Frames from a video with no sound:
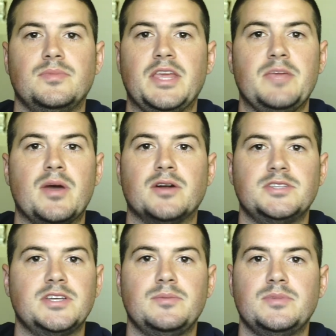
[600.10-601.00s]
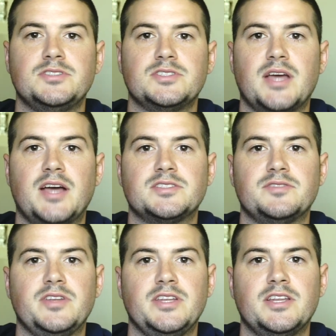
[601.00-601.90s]
emailed him and just asked
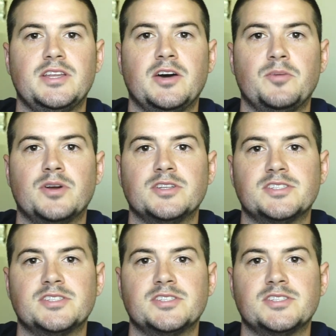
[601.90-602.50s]
if he needed help on his